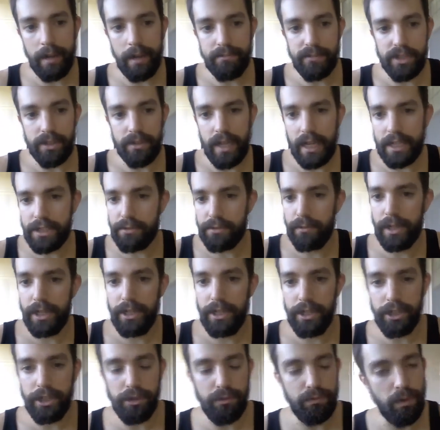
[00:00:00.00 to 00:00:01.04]
So that's
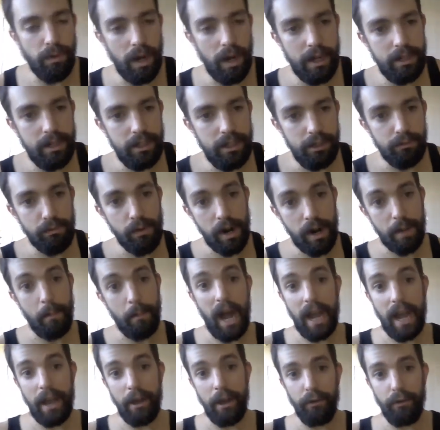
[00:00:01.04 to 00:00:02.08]
when you run a
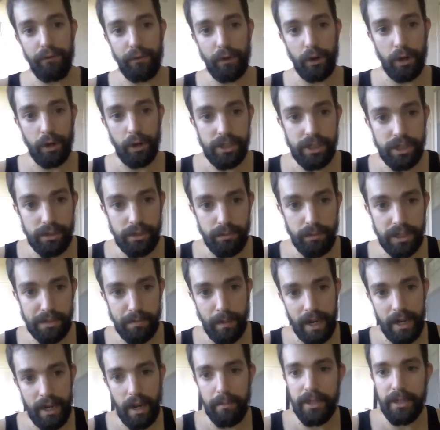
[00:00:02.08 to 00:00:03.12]
mile first, which
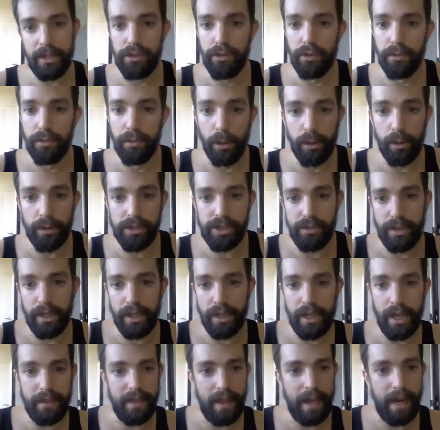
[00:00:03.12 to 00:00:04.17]
might not be doable, so you can
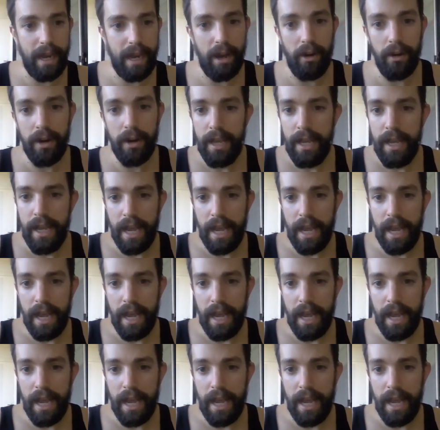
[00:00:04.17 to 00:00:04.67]
cut that out.